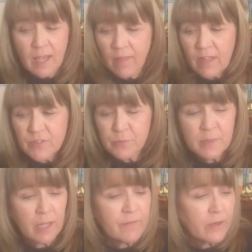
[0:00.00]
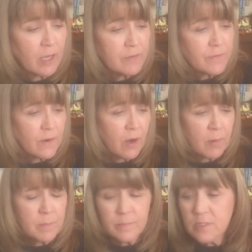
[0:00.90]
that's from Not Forgotten
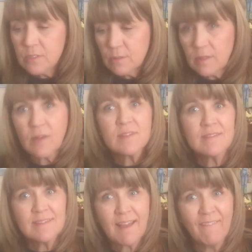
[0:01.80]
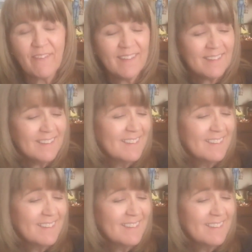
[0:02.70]
Farm, 2007.